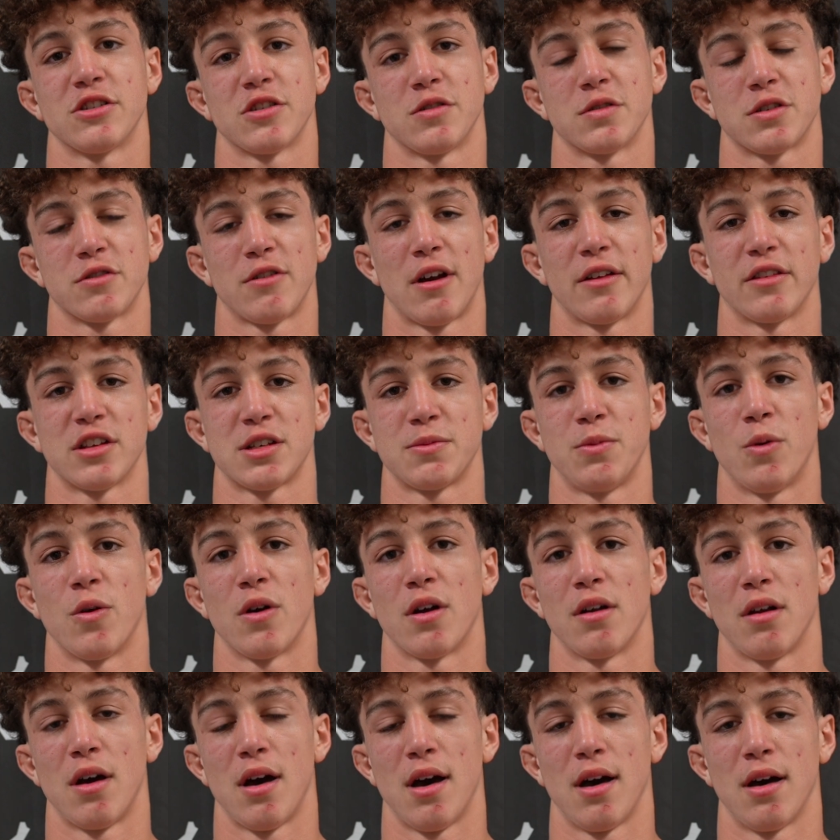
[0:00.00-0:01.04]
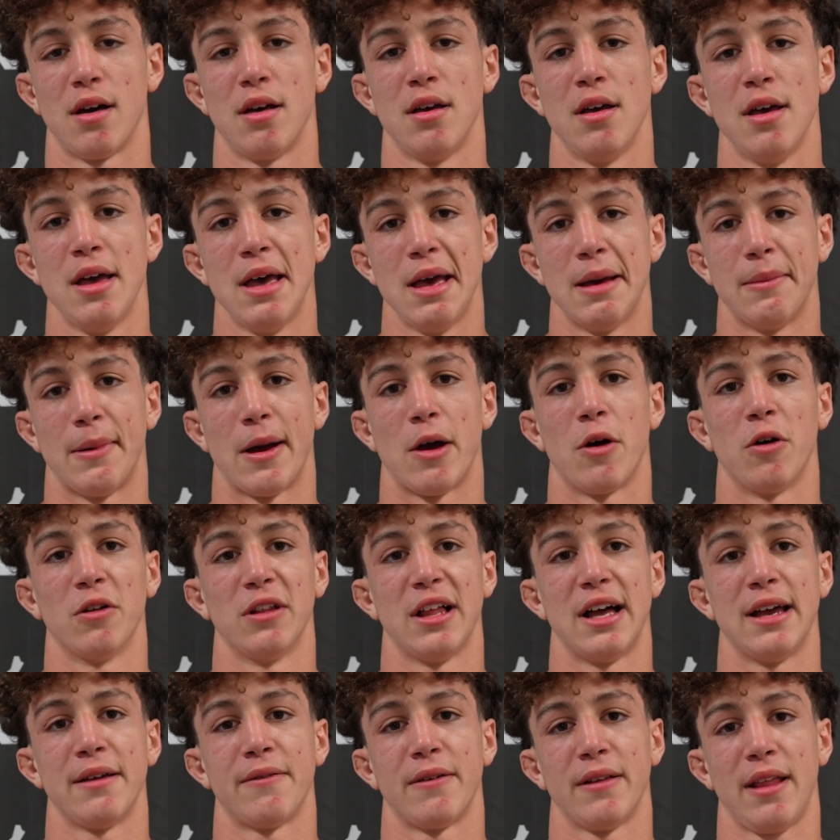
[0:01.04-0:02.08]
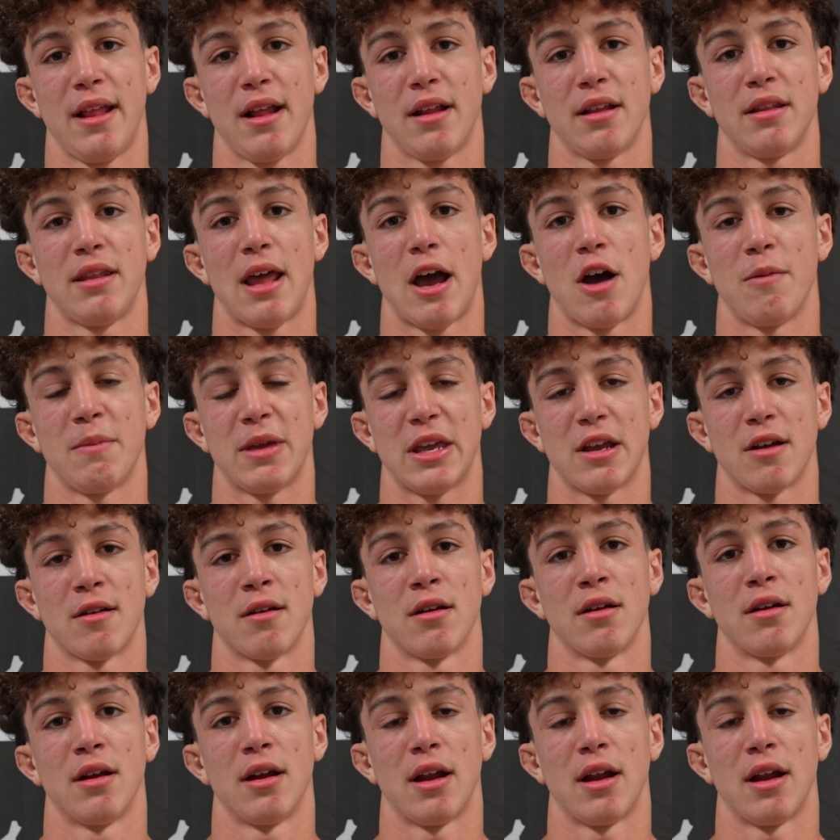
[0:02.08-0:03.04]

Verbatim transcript: I was around the sport my whole life, and now I'm here,